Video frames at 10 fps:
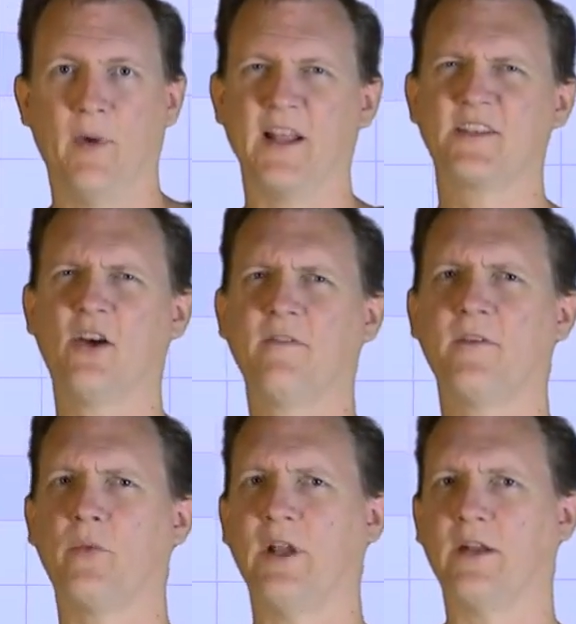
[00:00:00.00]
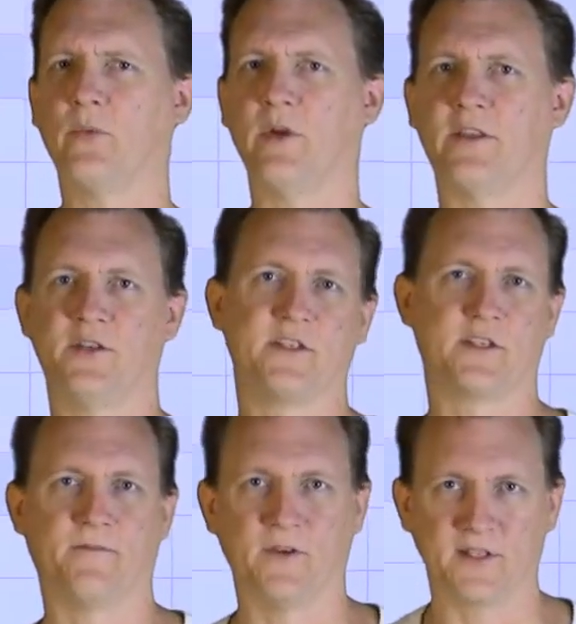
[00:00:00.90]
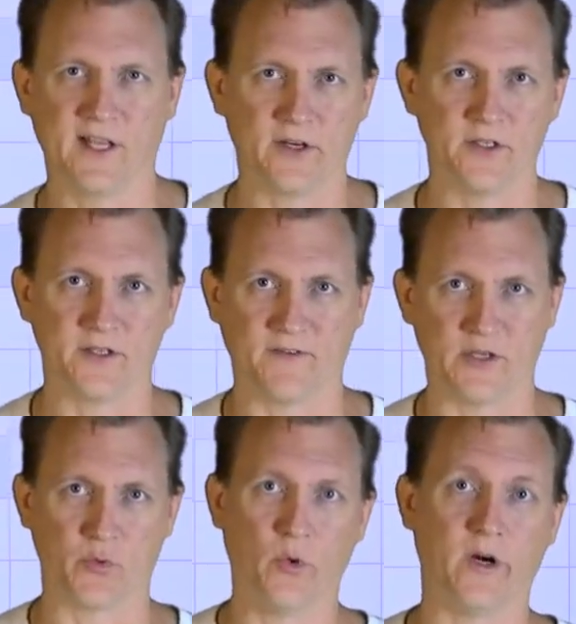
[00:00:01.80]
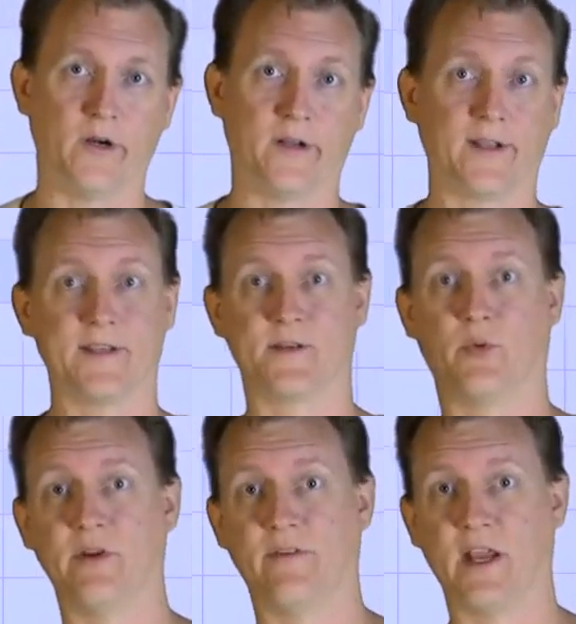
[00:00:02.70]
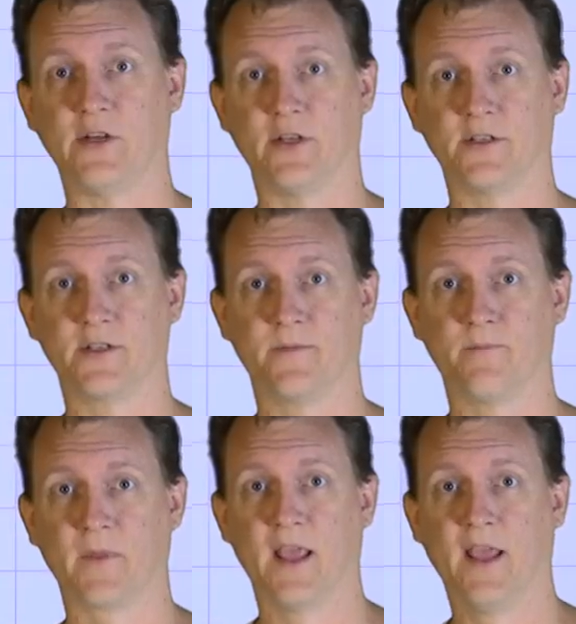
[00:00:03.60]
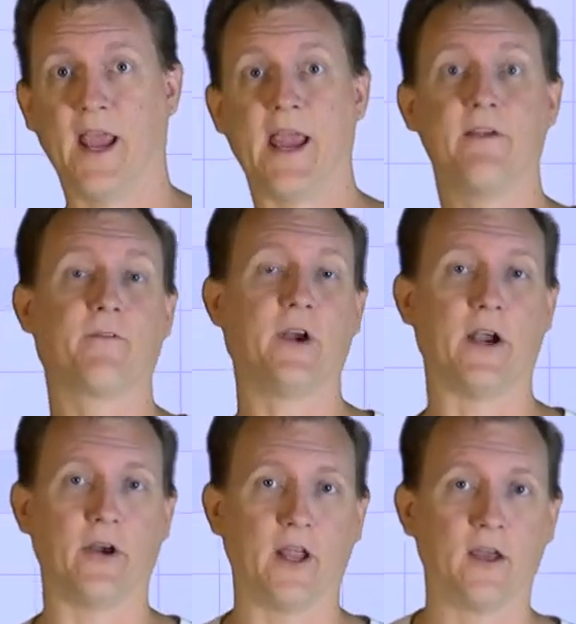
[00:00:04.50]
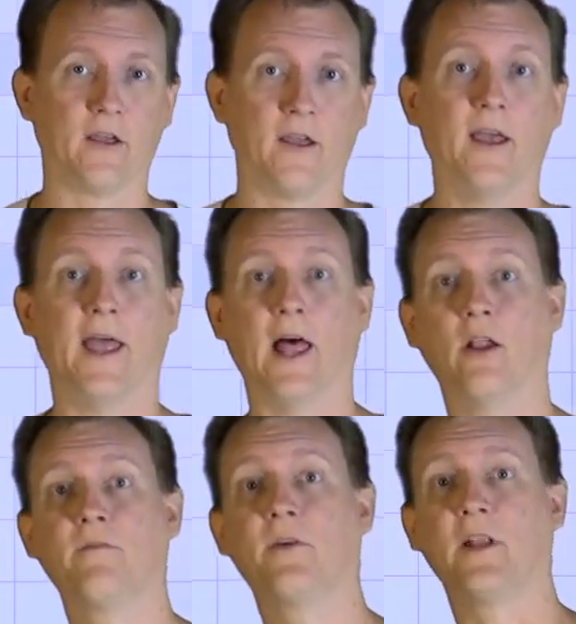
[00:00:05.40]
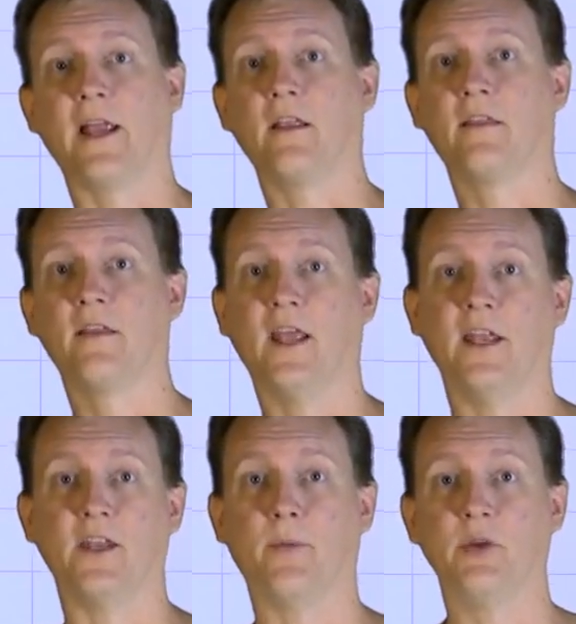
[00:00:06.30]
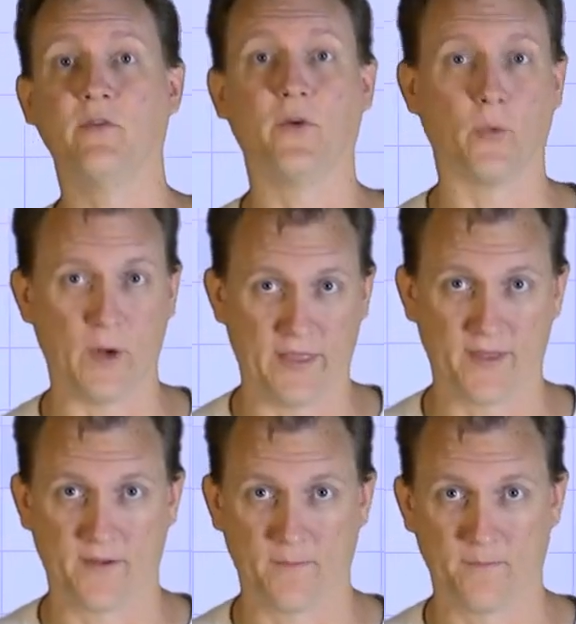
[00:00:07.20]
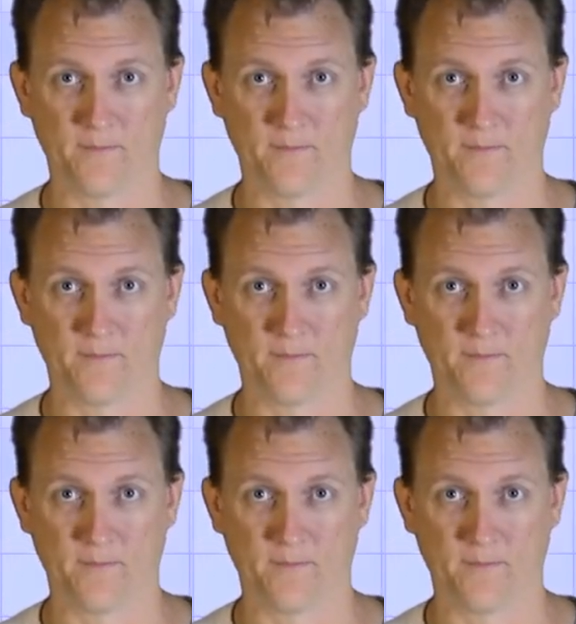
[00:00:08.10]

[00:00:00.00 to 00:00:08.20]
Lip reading: But it's often written with just the first letters of each word as abbreviations. A for area, L for length, and W for width.